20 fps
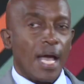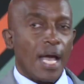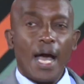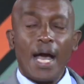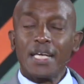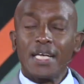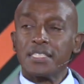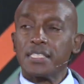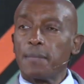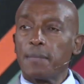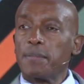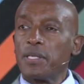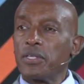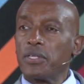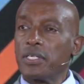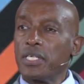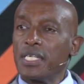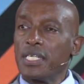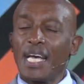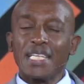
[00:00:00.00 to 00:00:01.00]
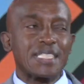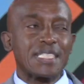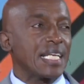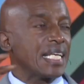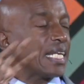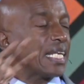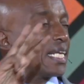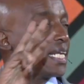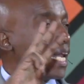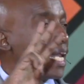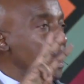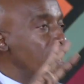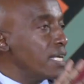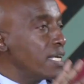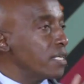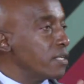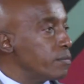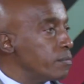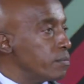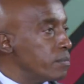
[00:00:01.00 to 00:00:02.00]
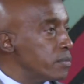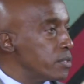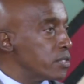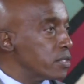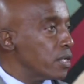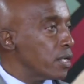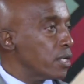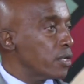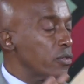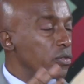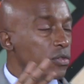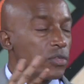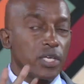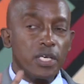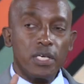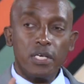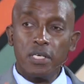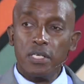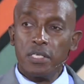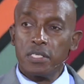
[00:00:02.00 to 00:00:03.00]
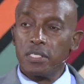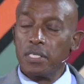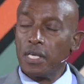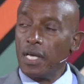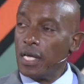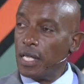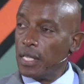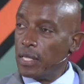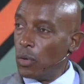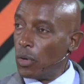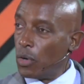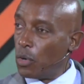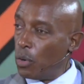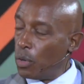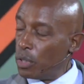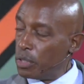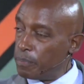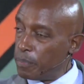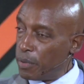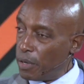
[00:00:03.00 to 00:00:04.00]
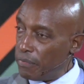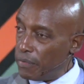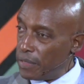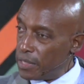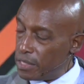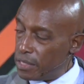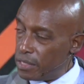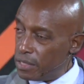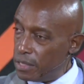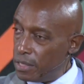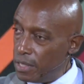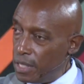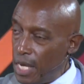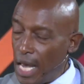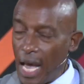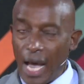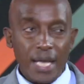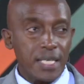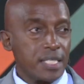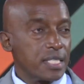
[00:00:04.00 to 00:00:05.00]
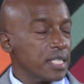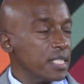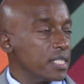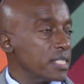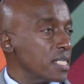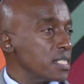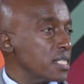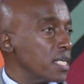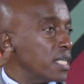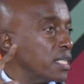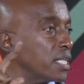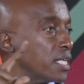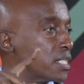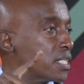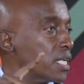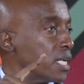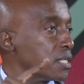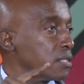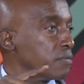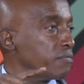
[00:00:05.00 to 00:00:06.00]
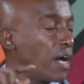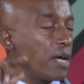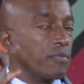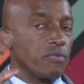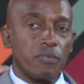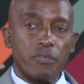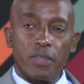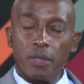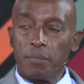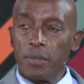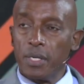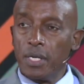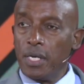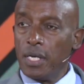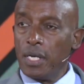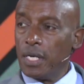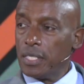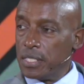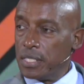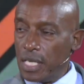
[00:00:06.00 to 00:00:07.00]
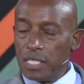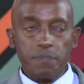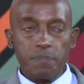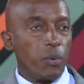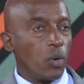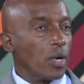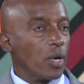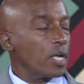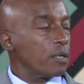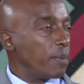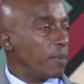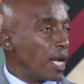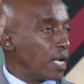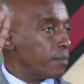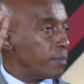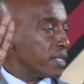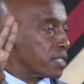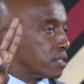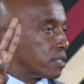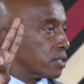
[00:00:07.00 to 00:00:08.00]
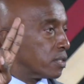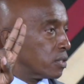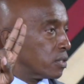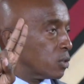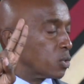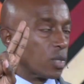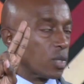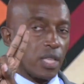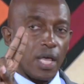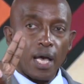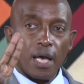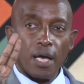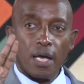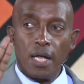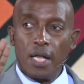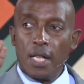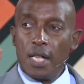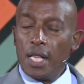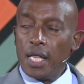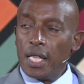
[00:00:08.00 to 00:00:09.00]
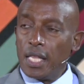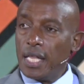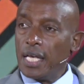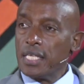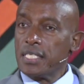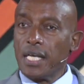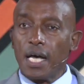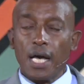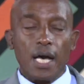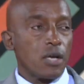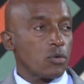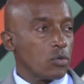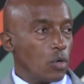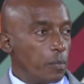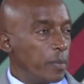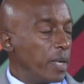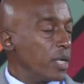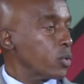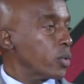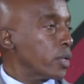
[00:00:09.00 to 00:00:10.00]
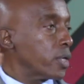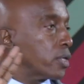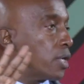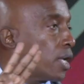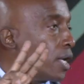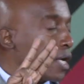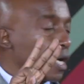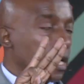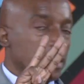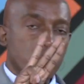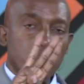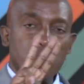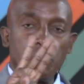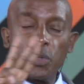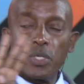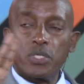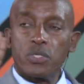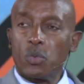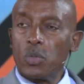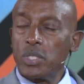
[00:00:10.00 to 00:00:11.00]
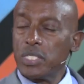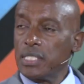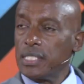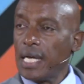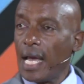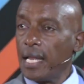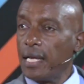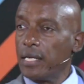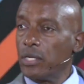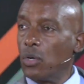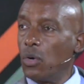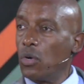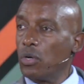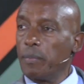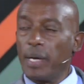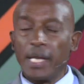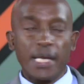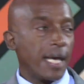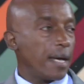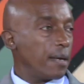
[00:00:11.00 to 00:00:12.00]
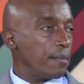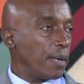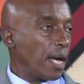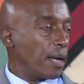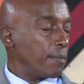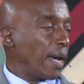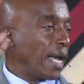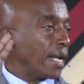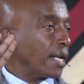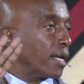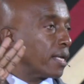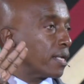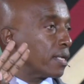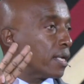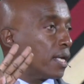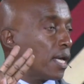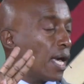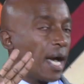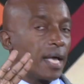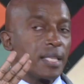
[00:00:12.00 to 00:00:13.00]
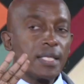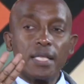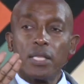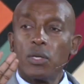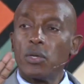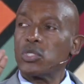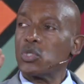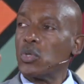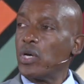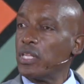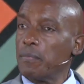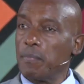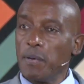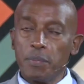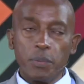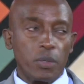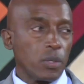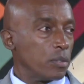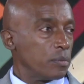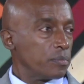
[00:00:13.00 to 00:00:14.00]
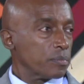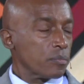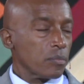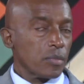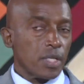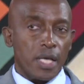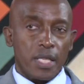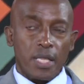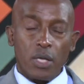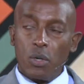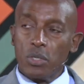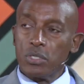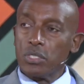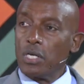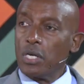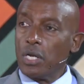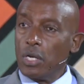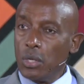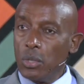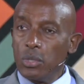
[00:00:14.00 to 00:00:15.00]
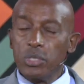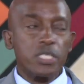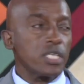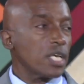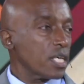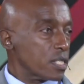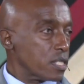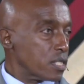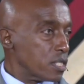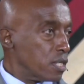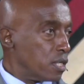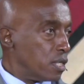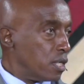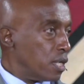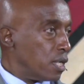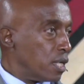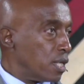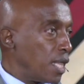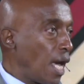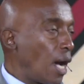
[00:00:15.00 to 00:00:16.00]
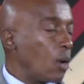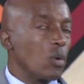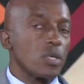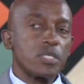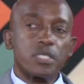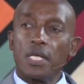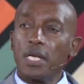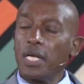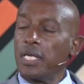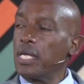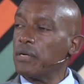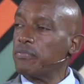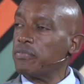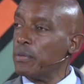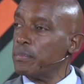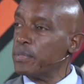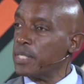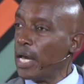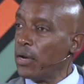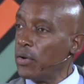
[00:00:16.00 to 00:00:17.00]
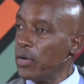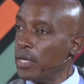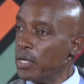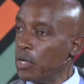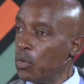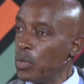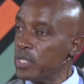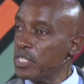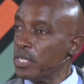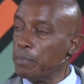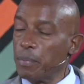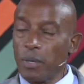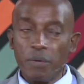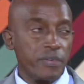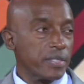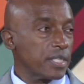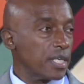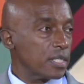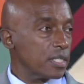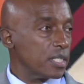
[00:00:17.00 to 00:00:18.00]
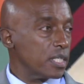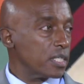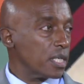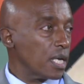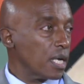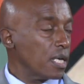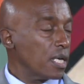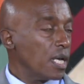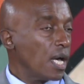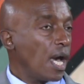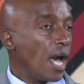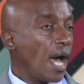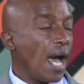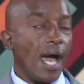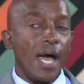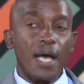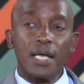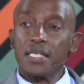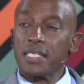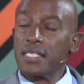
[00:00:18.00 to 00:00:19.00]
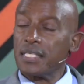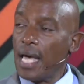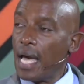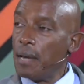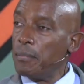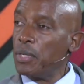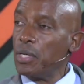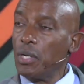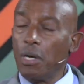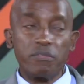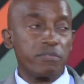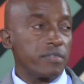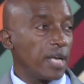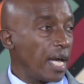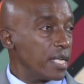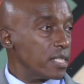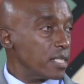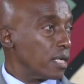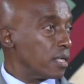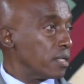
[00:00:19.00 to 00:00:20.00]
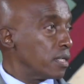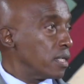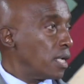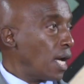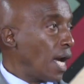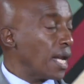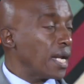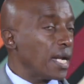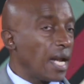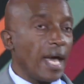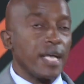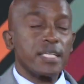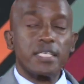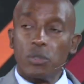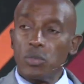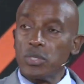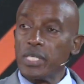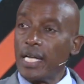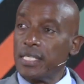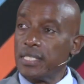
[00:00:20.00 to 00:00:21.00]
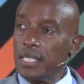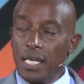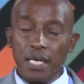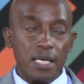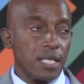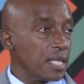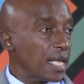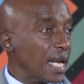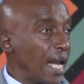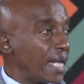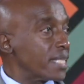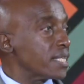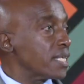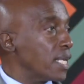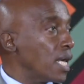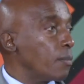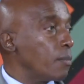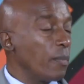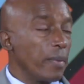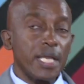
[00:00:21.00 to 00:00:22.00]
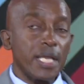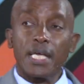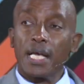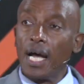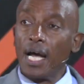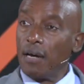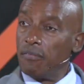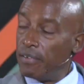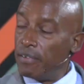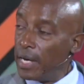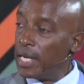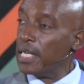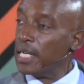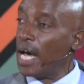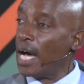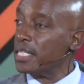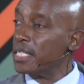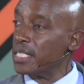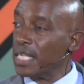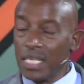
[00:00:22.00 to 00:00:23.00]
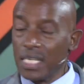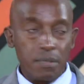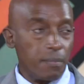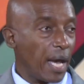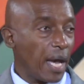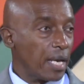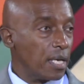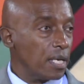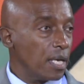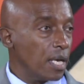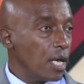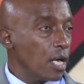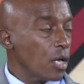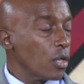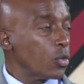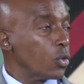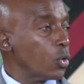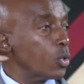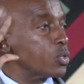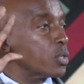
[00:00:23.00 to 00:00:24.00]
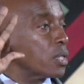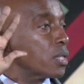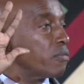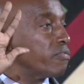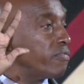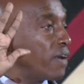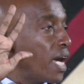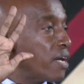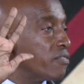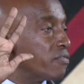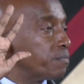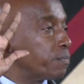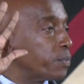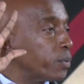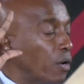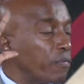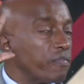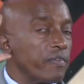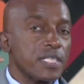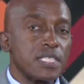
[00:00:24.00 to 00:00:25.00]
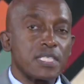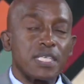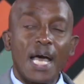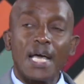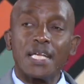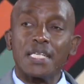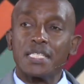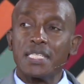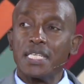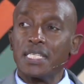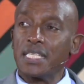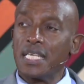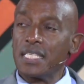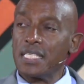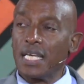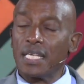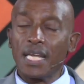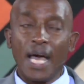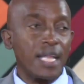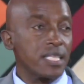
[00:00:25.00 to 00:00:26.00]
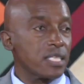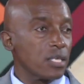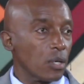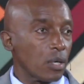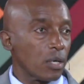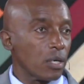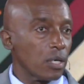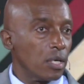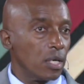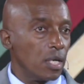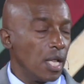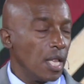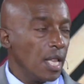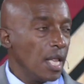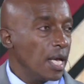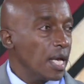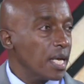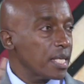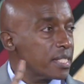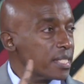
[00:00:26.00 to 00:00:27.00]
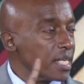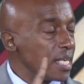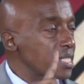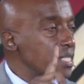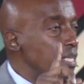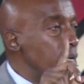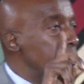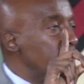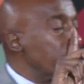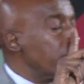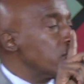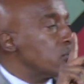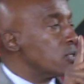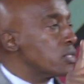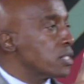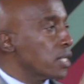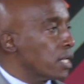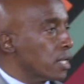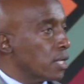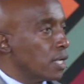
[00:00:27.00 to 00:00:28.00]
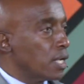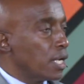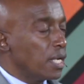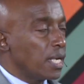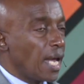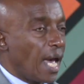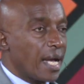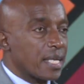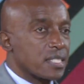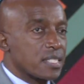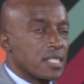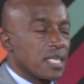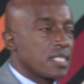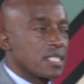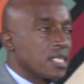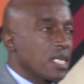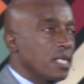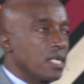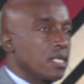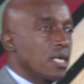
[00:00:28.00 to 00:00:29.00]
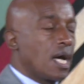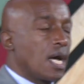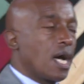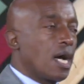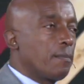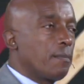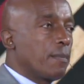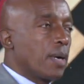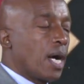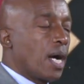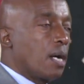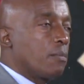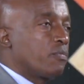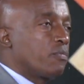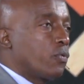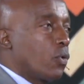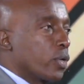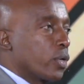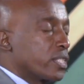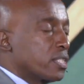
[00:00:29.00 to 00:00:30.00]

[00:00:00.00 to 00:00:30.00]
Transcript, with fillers: Acts chapter 13 actually names these, they were called prophets and teachers in the church, five of them. It says Paul and Barnabas, those are there. There's a Roman who can uh, assume was, was Italian called Man- And then there were two other people. There was Lucius, that was the leader from Cyrene, who was a prophet and teacher, and Simon of Niger. And Niger was actually the Latin name, meaning a very dark skinned man. Those are the five prophets and teachers in Antioch. It says something interesting in Acts 13 um, um, 4.